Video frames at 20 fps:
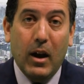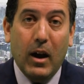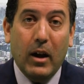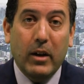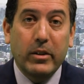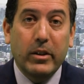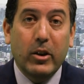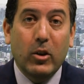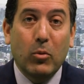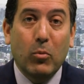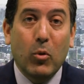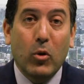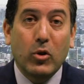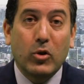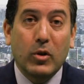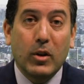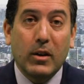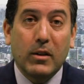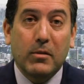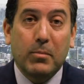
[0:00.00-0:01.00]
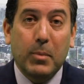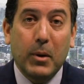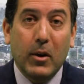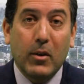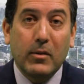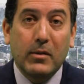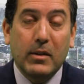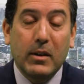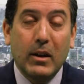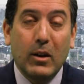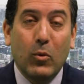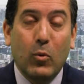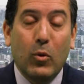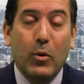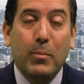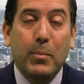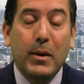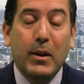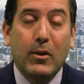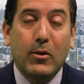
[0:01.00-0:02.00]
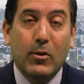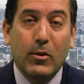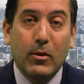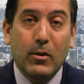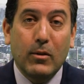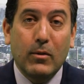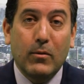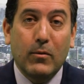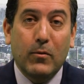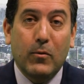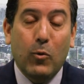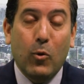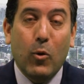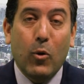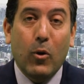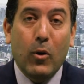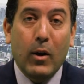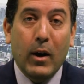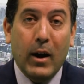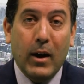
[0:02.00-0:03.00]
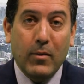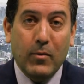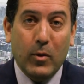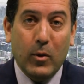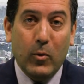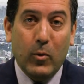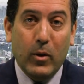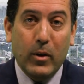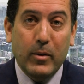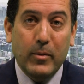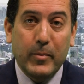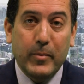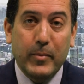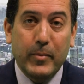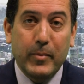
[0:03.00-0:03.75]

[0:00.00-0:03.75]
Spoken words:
A little more transparency would be good for everyone.